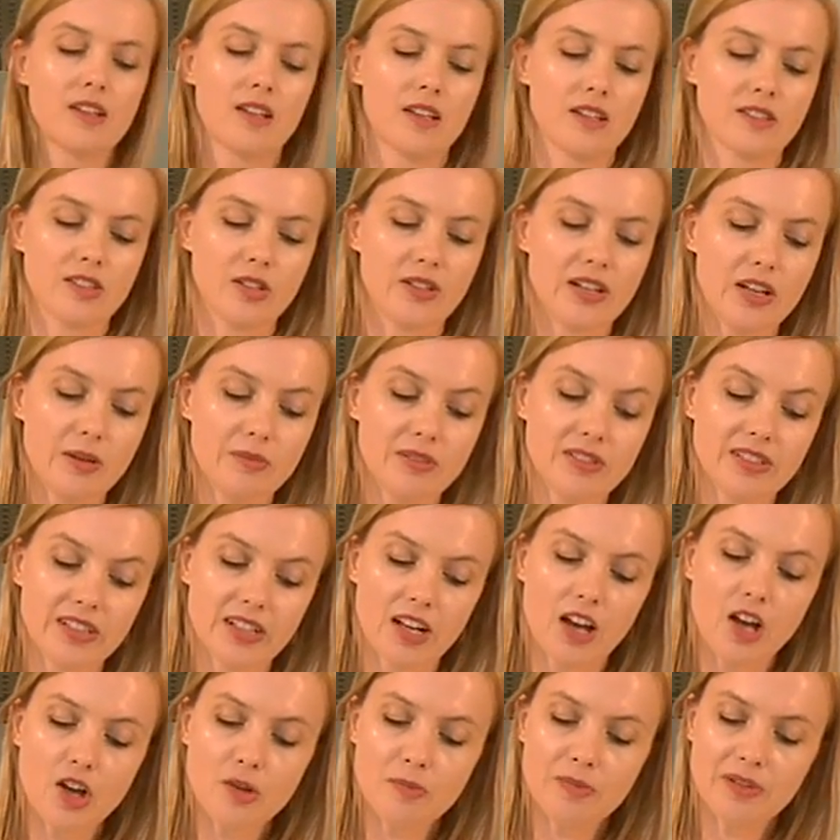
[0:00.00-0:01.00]
So now I'm just going
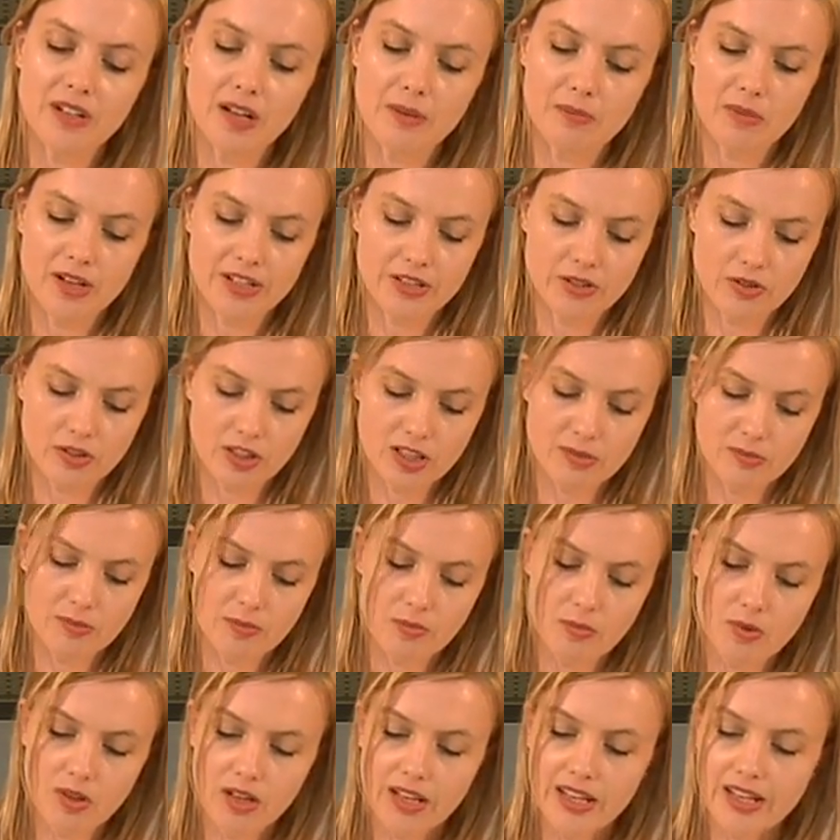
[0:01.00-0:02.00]
to open up my document
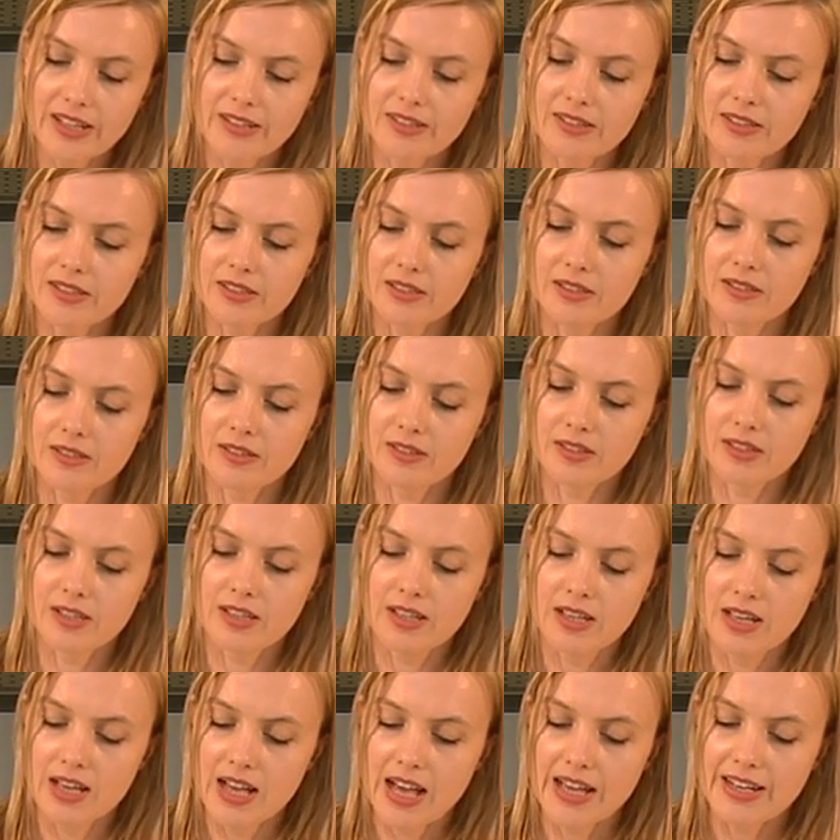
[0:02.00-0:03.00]
wallet,
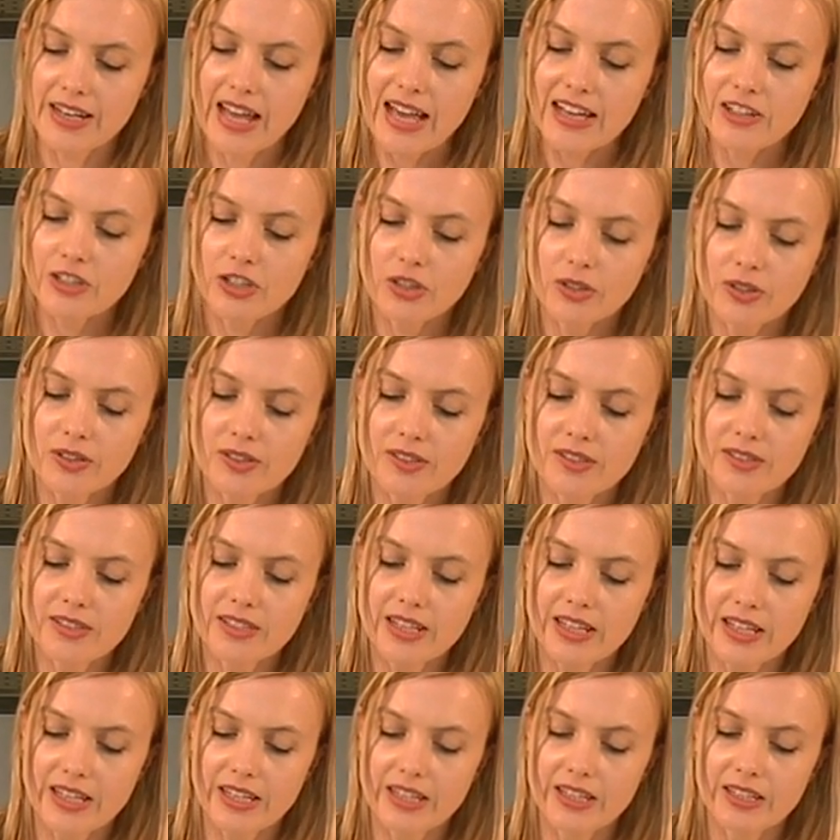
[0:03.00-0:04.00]
and as you can
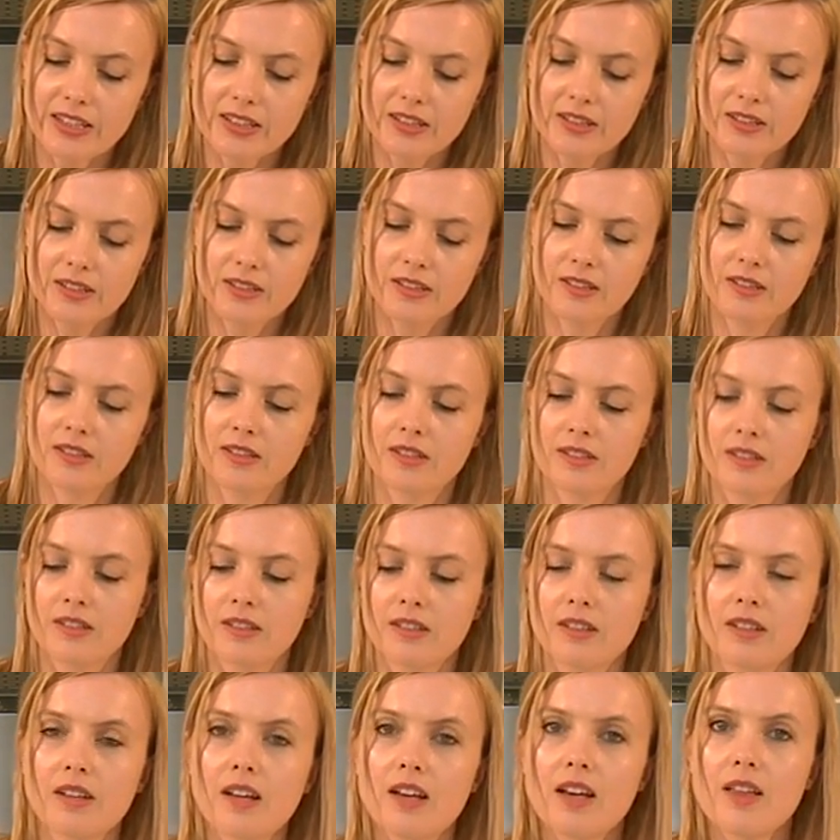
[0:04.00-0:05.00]
see,
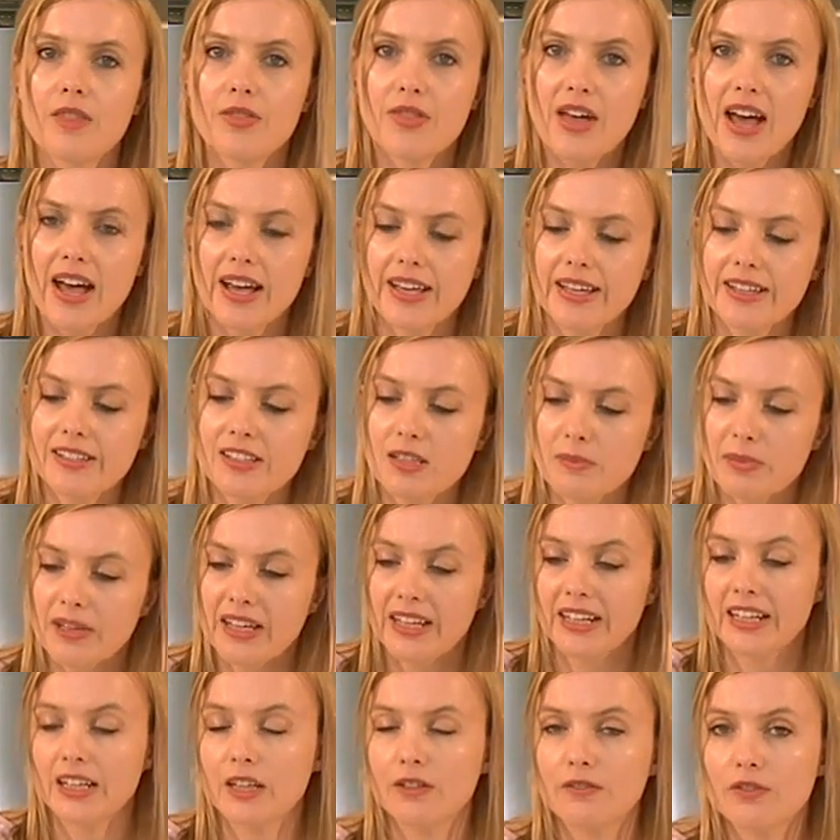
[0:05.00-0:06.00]
that is the
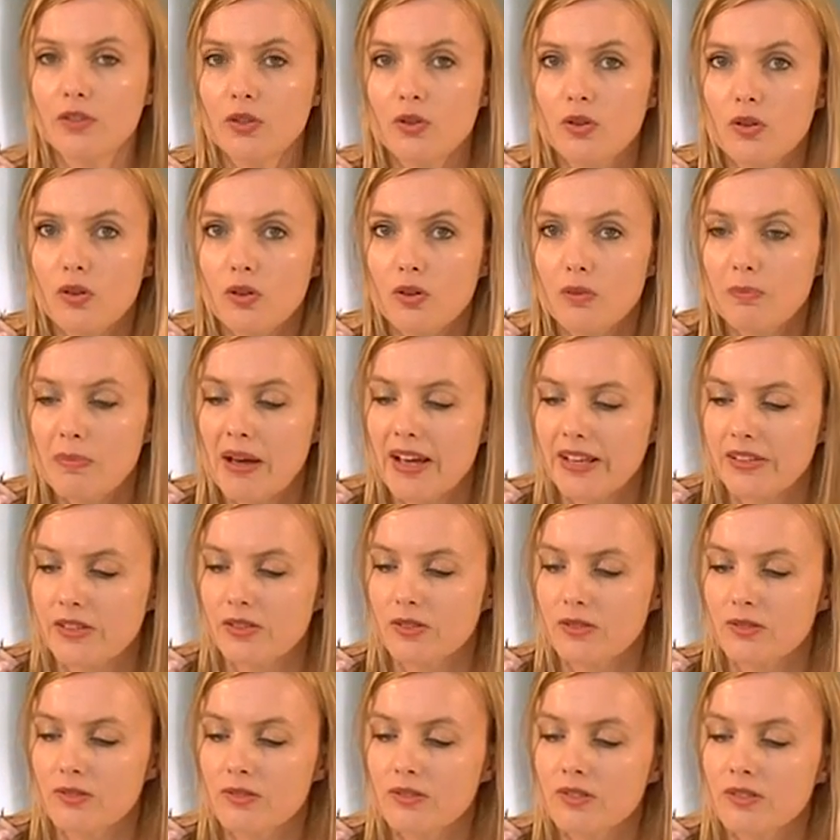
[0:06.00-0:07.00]
beginning of your
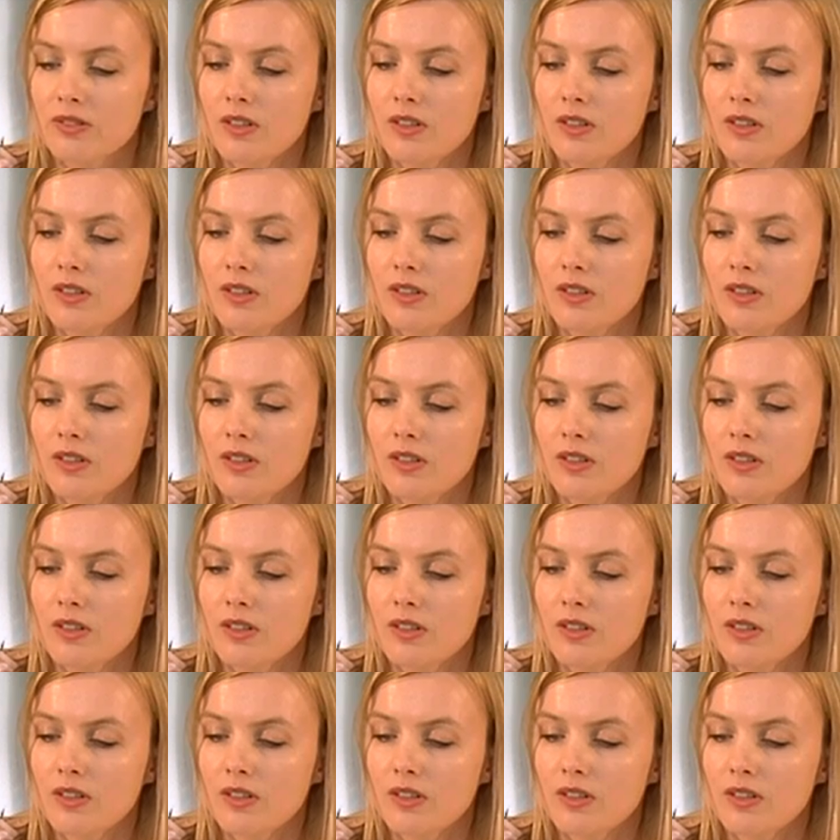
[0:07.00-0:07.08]
petal.